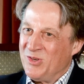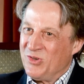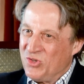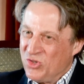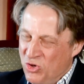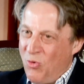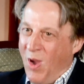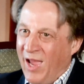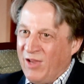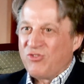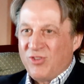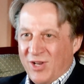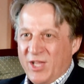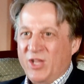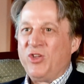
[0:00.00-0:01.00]
to
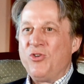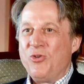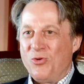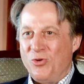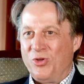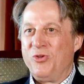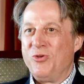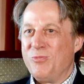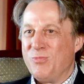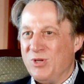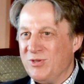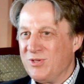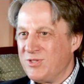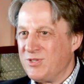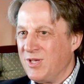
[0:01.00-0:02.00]
actually cure
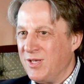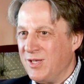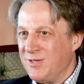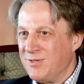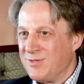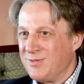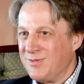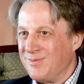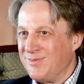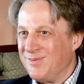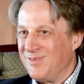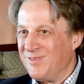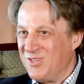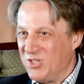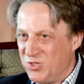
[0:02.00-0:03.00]
human disease,
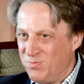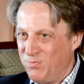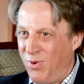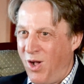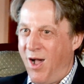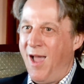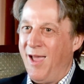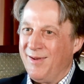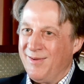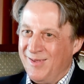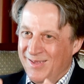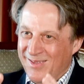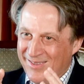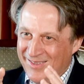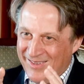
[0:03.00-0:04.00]
despite
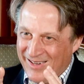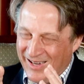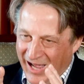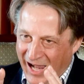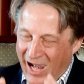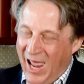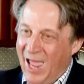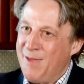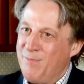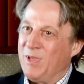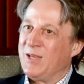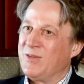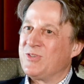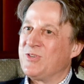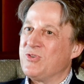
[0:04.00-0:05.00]

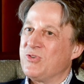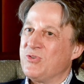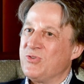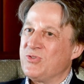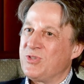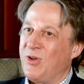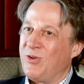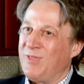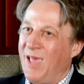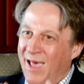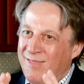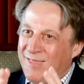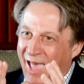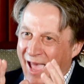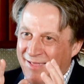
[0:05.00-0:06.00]
claiming to do so.
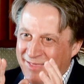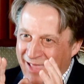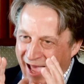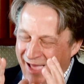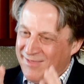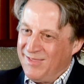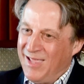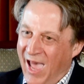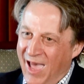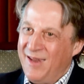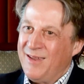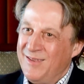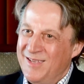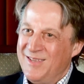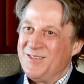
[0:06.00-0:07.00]

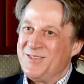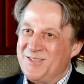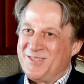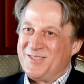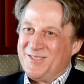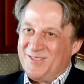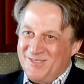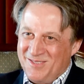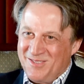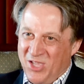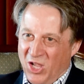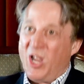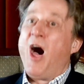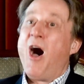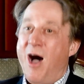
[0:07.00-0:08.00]
That is
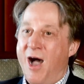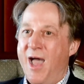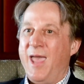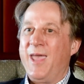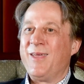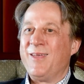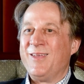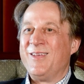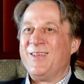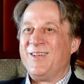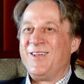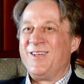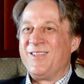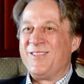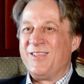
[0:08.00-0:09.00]
the lie
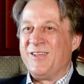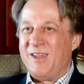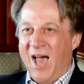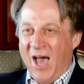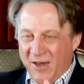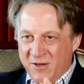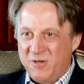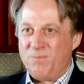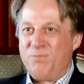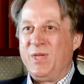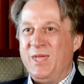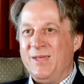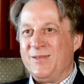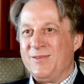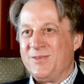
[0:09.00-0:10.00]
that
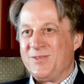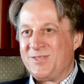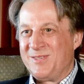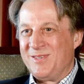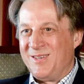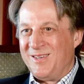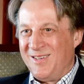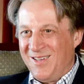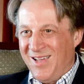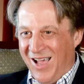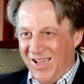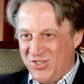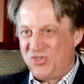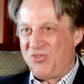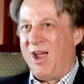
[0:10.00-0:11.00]
underpins
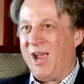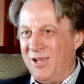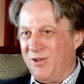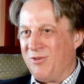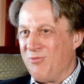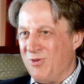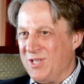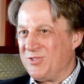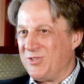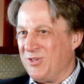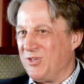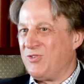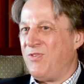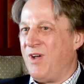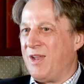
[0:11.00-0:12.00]
Australian
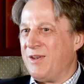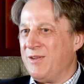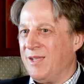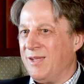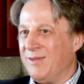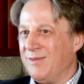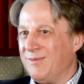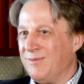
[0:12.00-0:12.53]
research funding.